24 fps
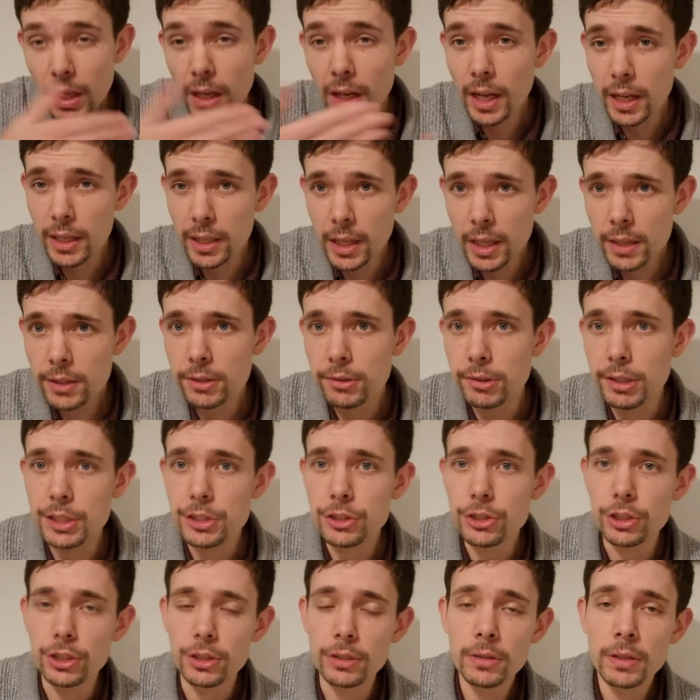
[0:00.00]
Another
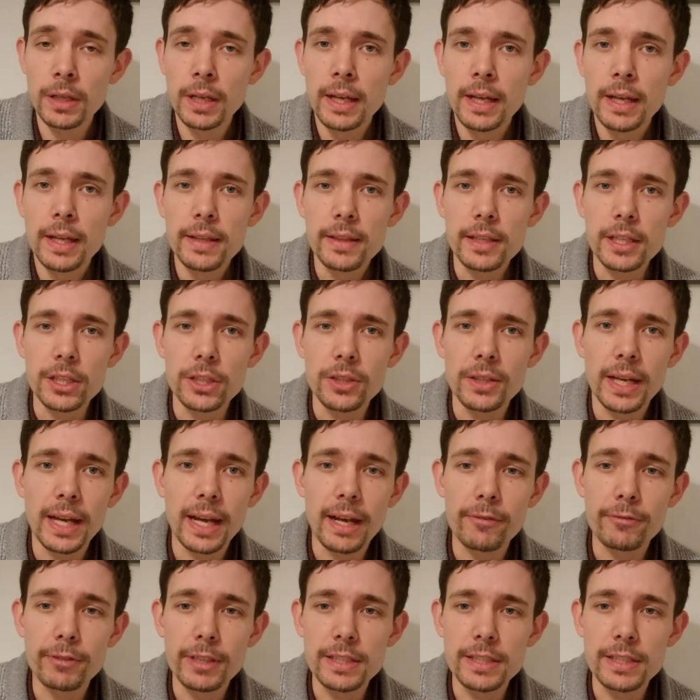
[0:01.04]
issue that you have